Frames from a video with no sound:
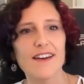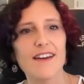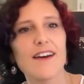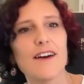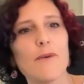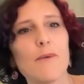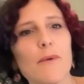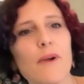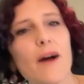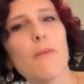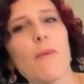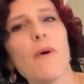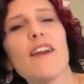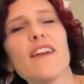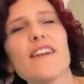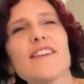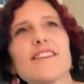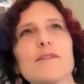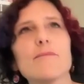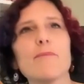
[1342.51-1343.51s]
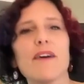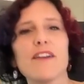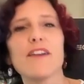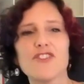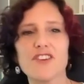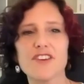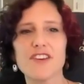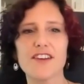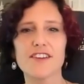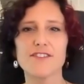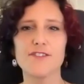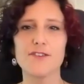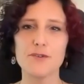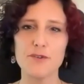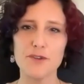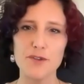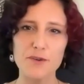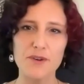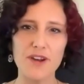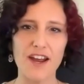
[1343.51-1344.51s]
well, I wanted to mention because you
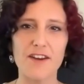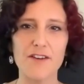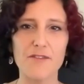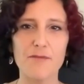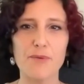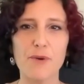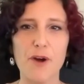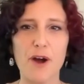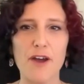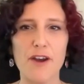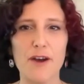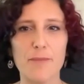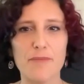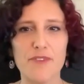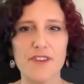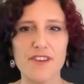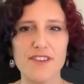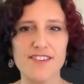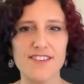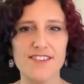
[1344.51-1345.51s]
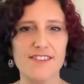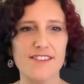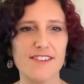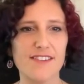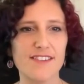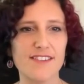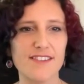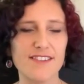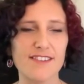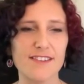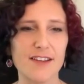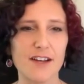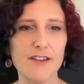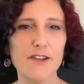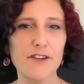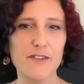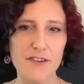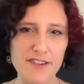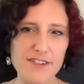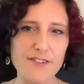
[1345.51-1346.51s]
you kind of brought up this this
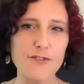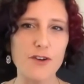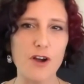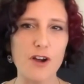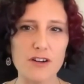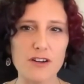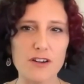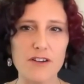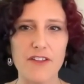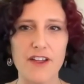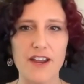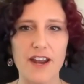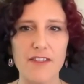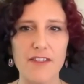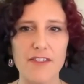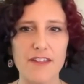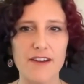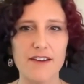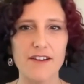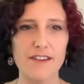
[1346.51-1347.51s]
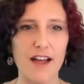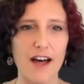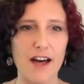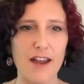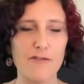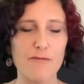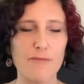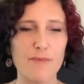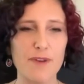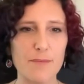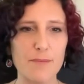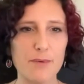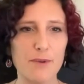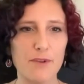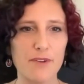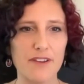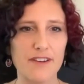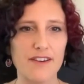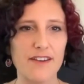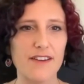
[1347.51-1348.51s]
this struggle that I think a lot of people
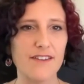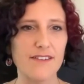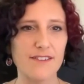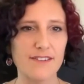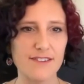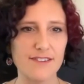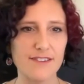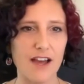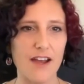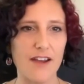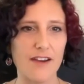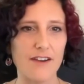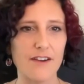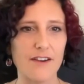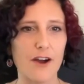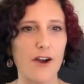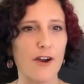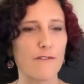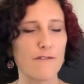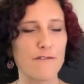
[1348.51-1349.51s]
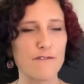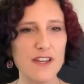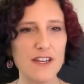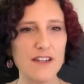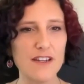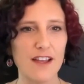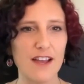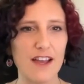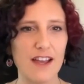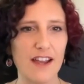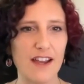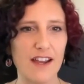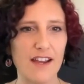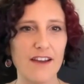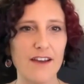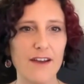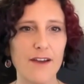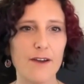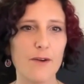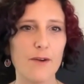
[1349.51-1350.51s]
in in design are feeling
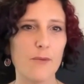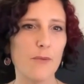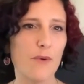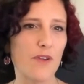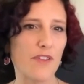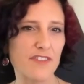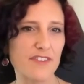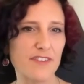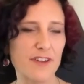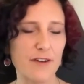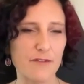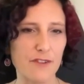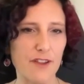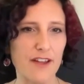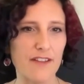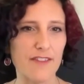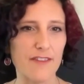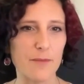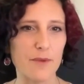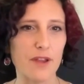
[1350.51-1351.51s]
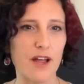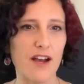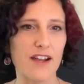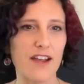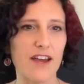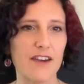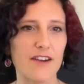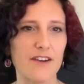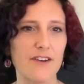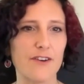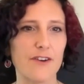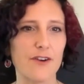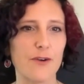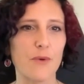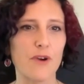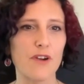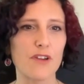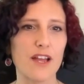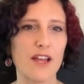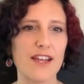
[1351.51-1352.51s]
with stuff like the block editor,
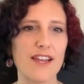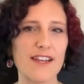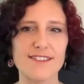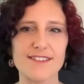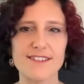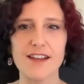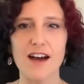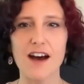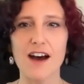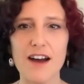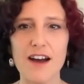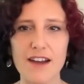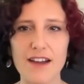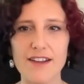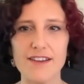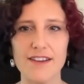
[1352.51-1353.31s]
where like it's not